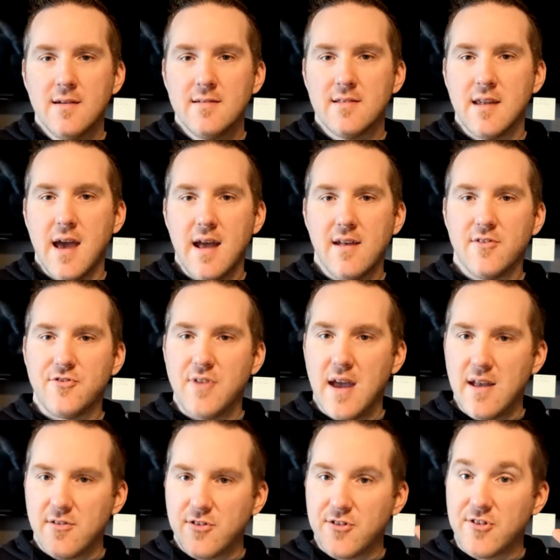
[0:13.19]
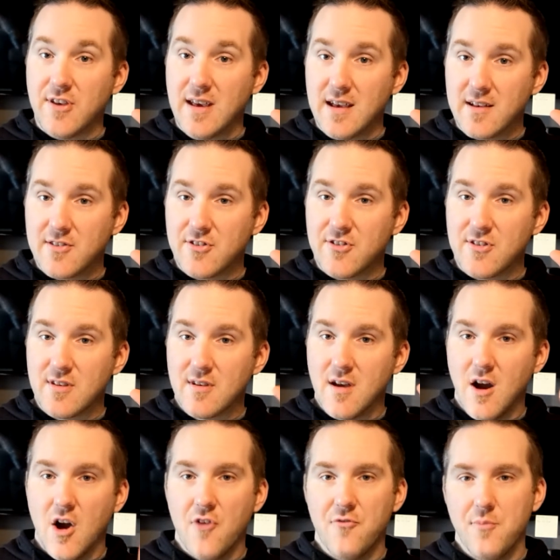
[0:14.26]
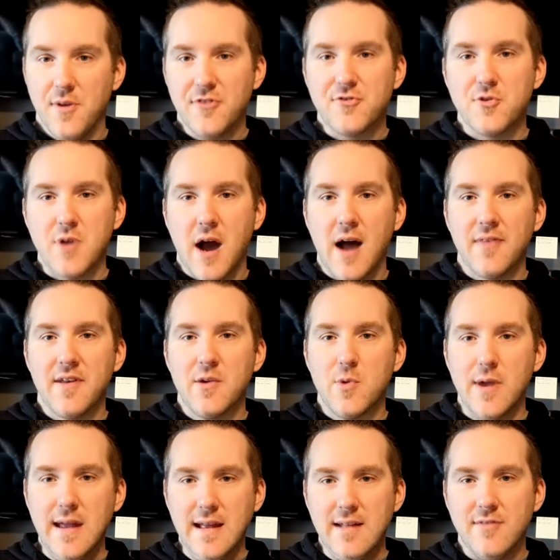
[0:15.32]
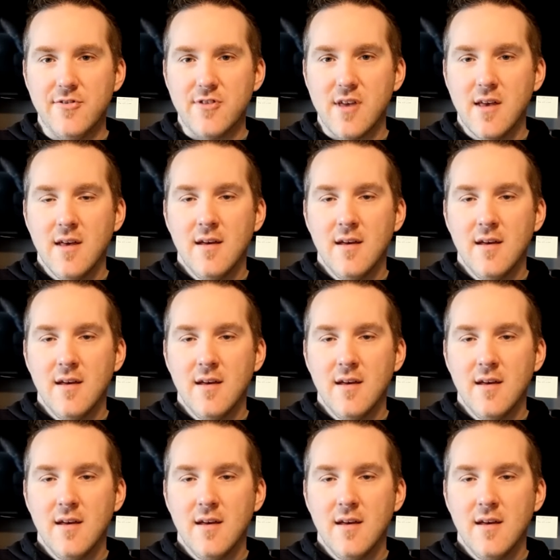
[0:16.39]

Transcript: Today is day 6 of Mr. Donley Reads.